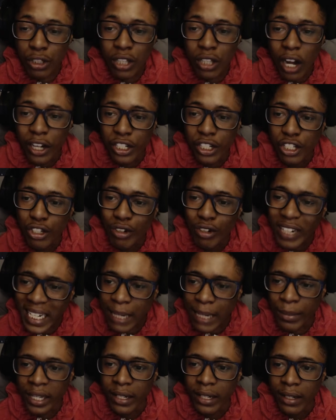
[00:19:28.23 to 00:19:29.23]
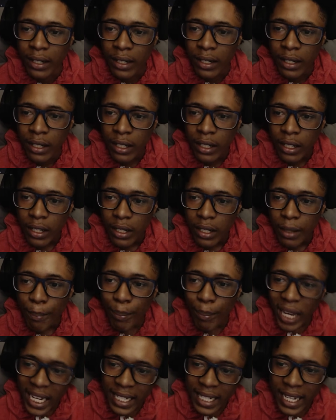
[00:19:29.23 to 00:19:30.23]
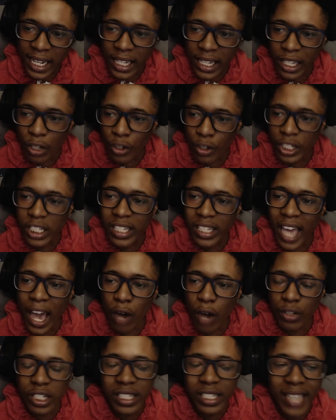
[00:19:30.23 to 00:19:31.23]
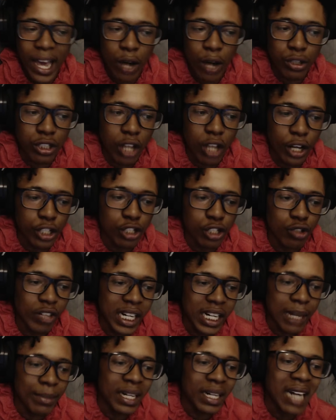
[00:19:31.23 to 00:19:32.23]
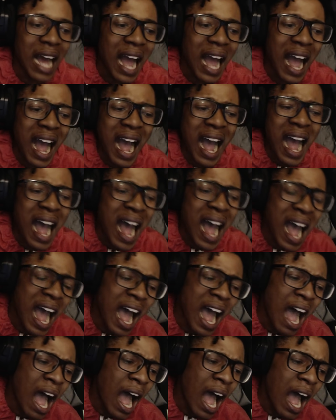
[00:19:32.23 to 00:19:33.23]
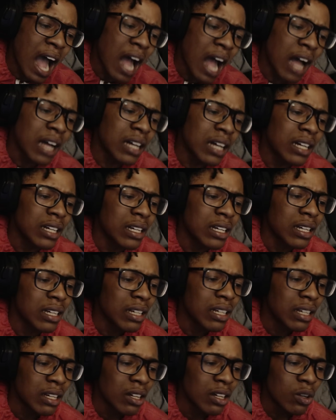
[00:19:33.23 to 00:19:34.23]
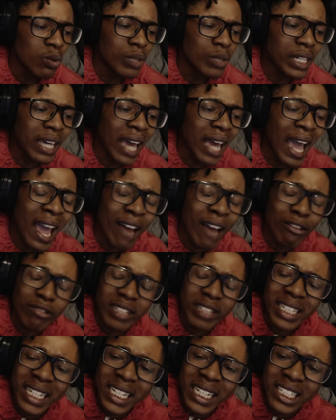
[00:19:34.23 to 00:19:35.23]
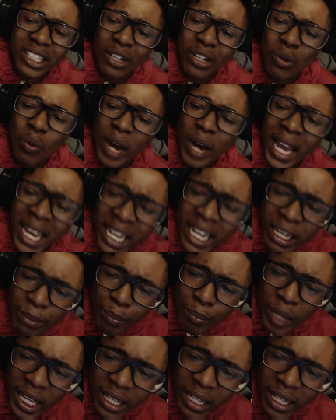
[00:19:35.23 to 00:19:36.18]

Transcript: screaming. Big nigga get on the scale start screaming. Ah. We can't read your weight, big